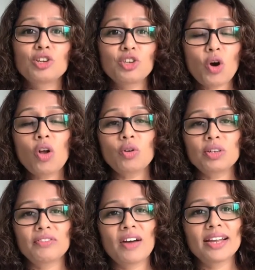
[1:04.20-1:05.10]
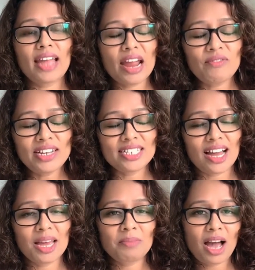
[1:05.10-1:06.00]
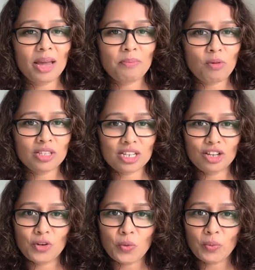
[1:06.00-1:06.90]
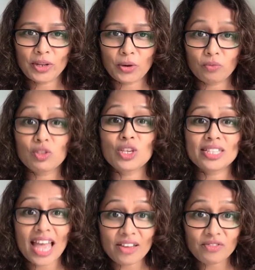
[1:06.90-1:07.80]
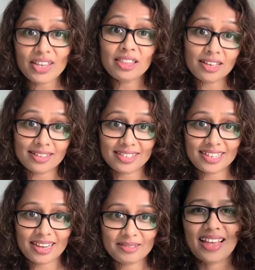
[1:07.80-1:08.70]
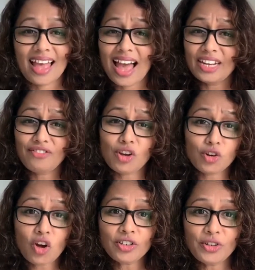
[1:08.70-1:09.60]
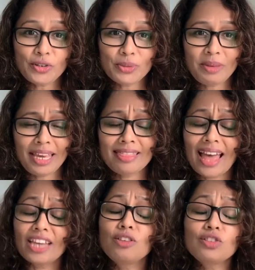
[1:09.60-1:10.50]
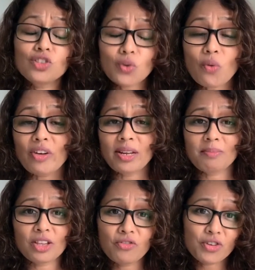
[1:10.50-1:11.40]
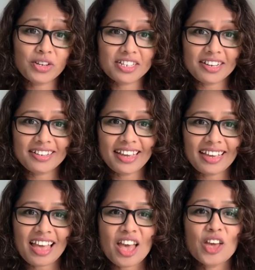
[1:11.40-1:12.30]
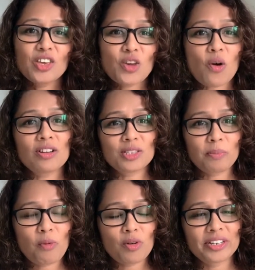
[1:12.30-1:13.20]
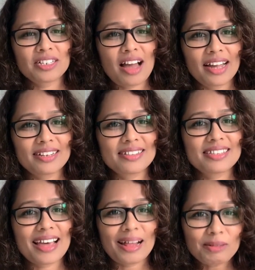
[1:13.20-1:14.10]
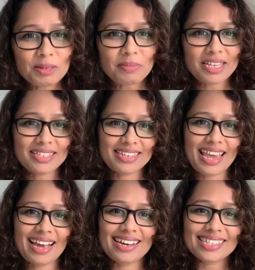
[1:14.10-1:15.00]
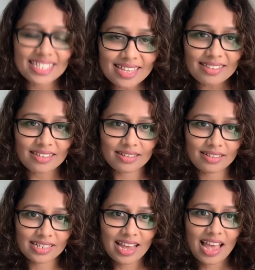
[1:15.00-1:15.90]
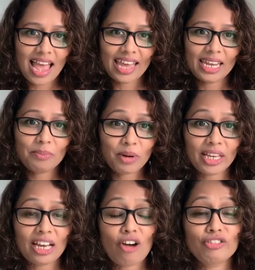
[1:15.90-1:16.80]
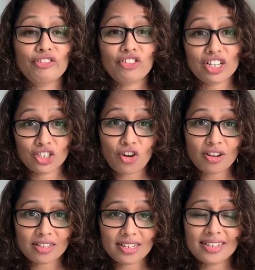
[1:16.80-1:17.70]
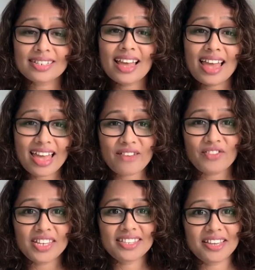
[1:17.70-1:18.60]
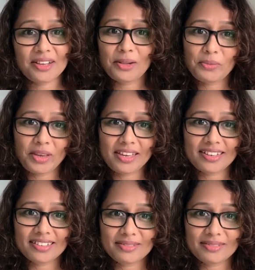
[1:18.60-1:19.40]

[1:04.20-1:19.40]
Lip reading: so you're notified every time I post a new video, which is every Thursday. And if you're not new to me, thank you so very much for returning. Your support and guidance helps me stay consistent in bringing out fresh content every single week.